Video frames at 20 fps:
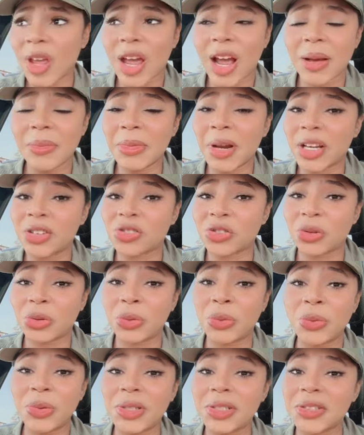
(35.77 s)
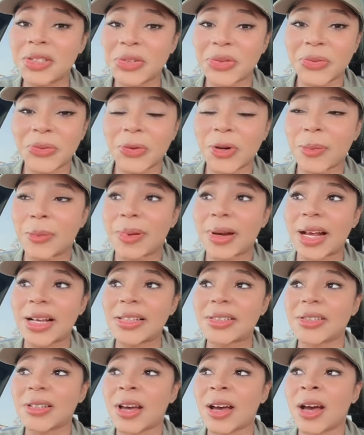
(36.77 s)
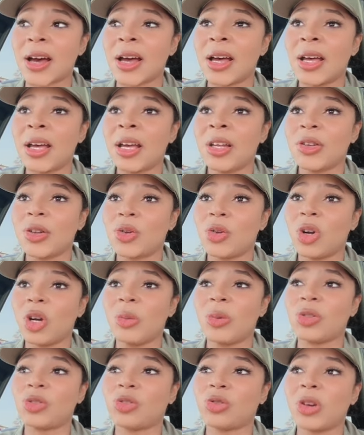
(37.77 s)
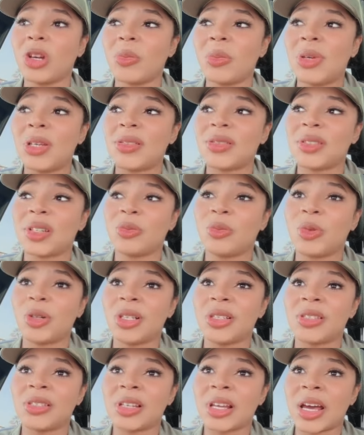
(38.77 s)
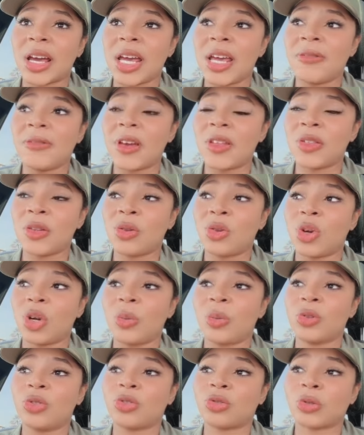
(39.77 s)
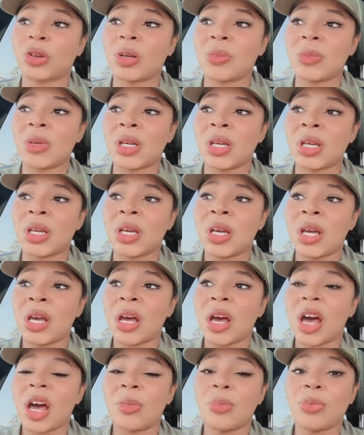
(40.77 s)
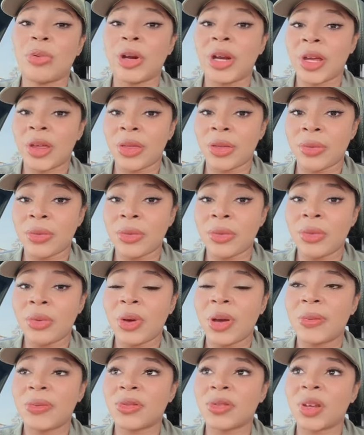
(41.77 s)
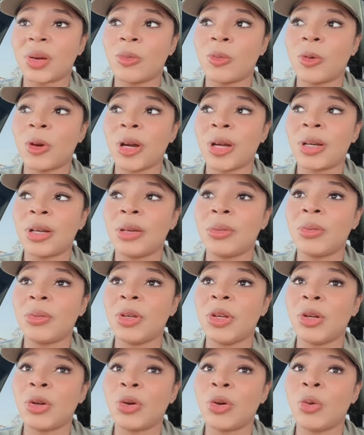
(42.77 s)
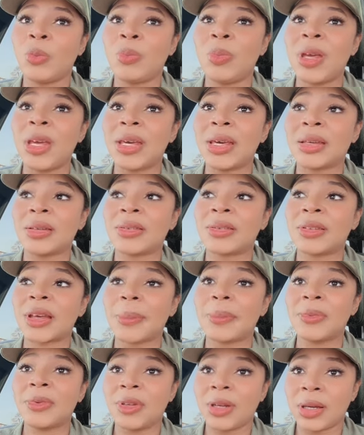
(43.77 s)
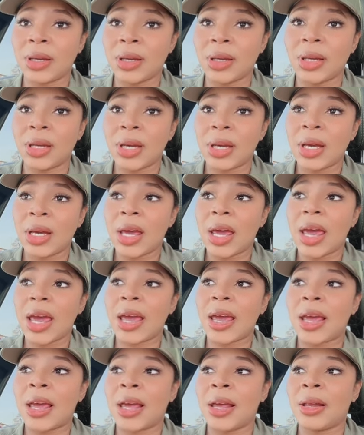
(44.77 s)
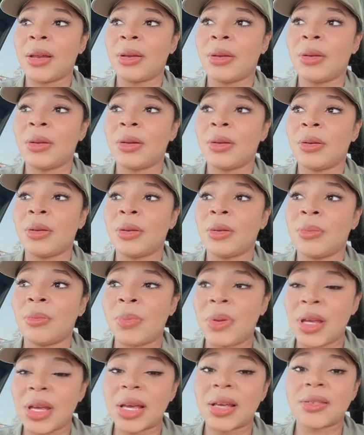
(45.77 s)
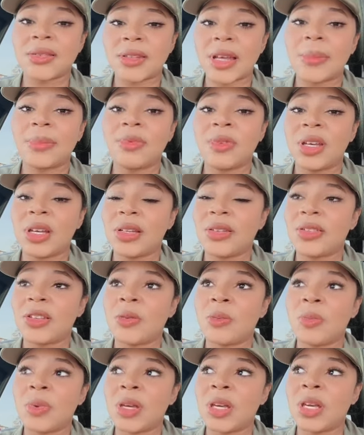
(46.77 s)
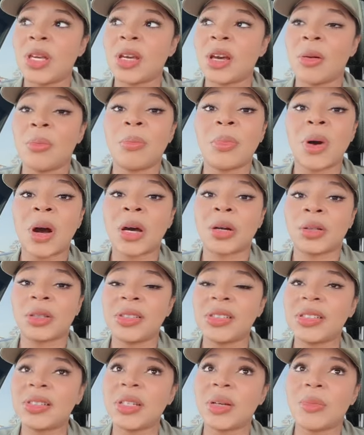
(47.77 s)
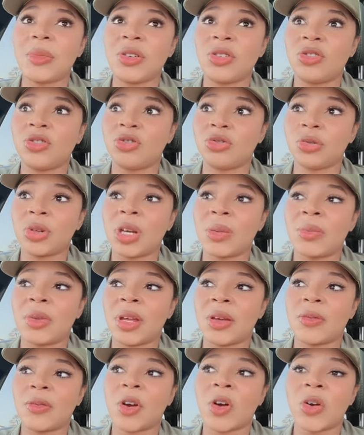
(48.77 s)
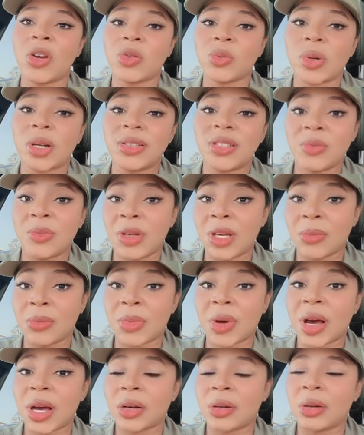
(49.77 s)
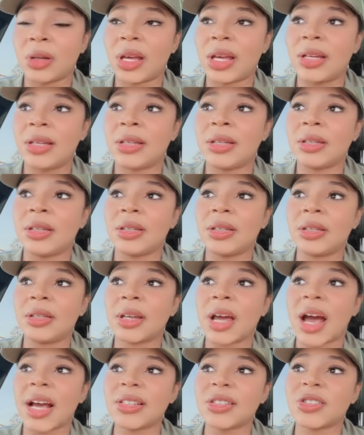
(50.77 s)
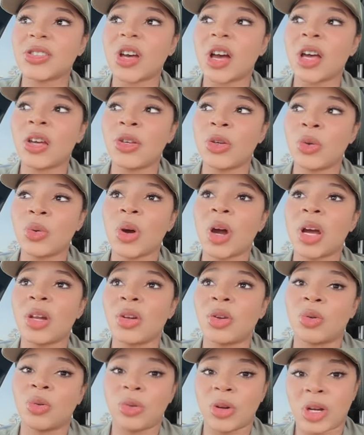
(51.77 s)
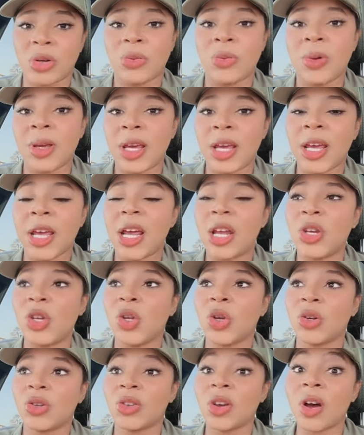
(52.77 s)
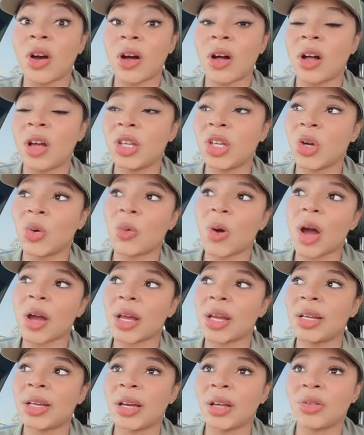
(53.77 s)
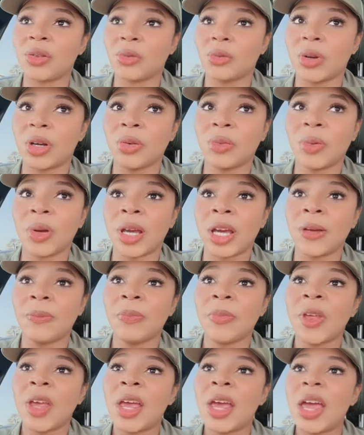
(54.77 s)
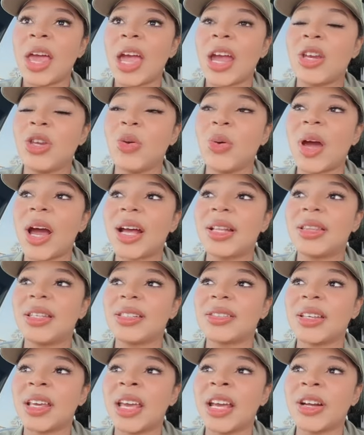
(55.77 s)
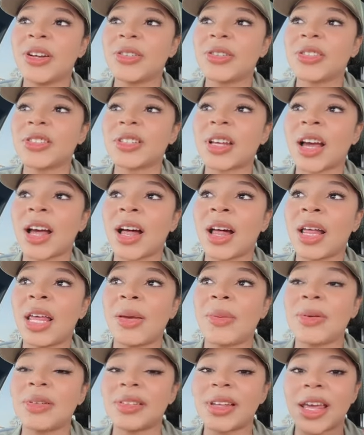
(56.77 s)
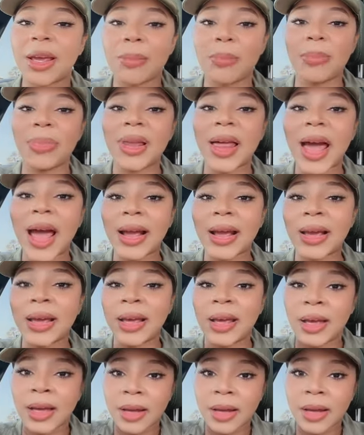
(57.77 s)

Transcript: I'm not sure who this is for, but I saw the Lord was showing me someone's life, and the Lord was showing me a breakthrough of someone, being accepted and being accepted to be a model. This is someone's dream. They've always wanted to be a model. And I saw you on the runway, and you're tall, you're walking down the runway, and you had this hairstyle. It was like black.